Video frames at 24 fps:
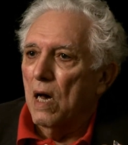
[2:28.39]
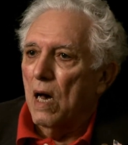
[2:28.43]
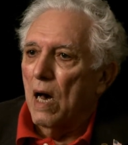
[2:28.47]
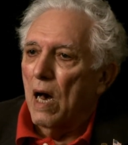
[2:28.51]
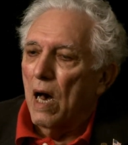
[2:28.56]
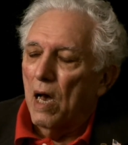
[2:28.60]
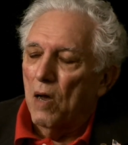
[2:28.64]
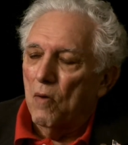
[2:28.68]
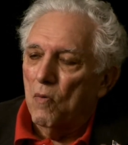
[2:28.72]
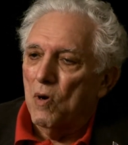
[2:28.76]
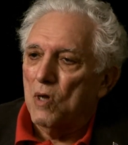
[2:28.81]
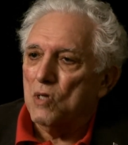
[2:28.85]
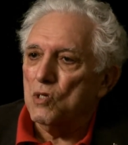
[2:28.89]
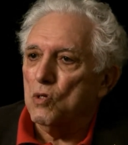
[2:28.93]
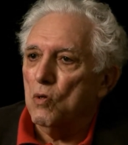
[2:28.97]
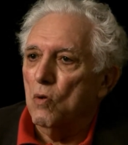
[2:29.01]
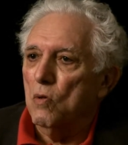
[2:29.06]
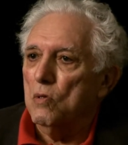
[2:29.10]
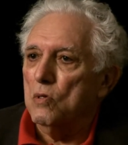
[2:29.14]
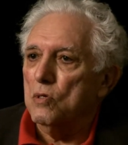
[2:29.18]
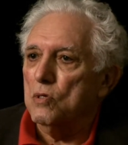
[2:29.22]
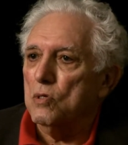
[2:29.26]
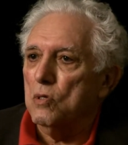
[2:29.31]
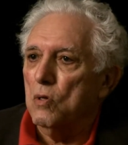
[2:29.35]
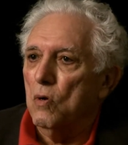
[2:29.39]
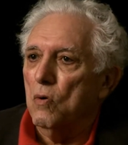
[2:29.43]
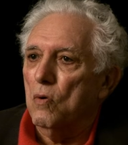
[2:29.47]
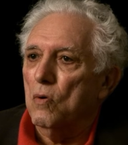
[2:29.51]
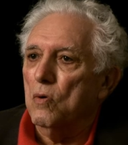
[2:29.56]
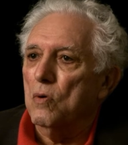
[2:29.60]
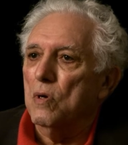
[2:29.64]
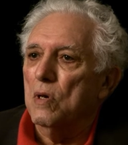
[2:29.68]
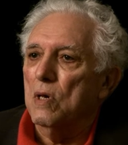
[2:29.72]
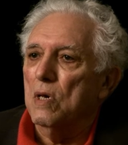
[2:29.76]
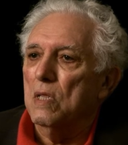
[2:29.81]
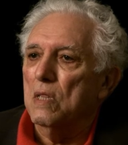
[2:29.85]
I was
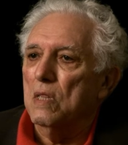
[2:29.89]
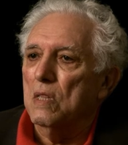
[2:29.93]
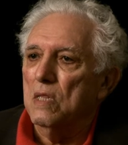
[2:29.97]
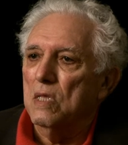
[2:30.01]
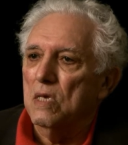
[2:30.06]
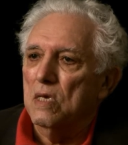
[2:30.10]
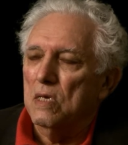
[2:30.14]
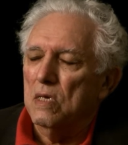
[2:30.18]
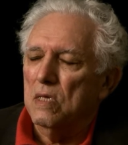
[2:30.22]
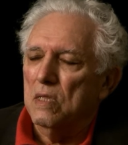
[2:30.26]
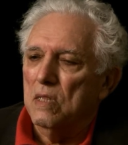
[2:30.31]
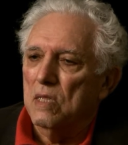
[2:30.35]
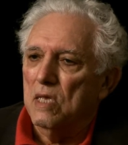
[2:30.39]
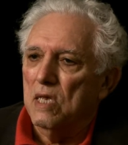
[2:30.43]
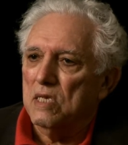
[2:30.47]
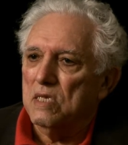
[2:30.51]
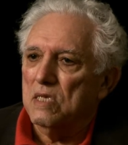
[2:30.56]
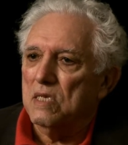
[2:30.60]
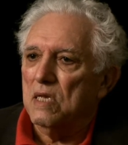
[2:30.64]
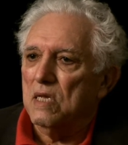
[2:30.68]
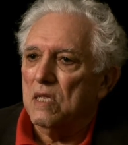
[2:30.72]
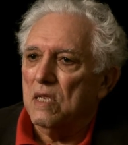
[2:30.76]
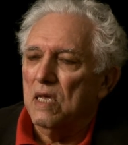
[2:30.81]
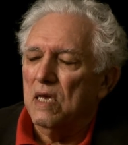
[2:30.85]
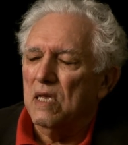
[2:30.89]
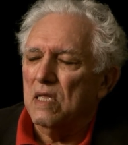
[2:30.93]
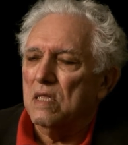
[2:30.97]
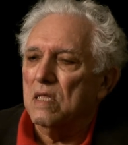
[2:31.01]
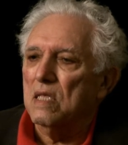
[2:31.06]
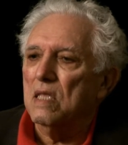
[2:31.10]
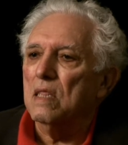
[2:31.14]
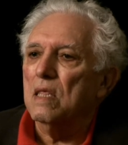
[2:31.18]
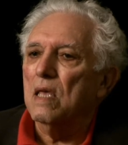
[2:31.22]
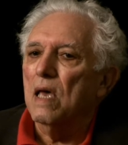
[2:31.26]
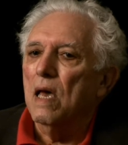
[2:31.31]
also the designated